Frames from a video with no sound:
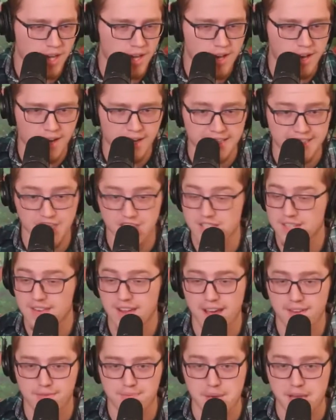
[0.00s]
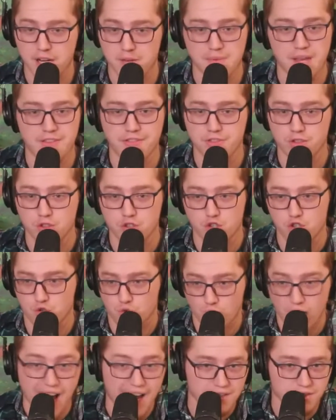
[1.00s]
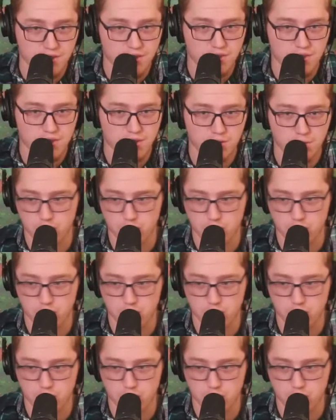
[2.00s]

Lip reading: Doesn't even have Baker Mayfield dress,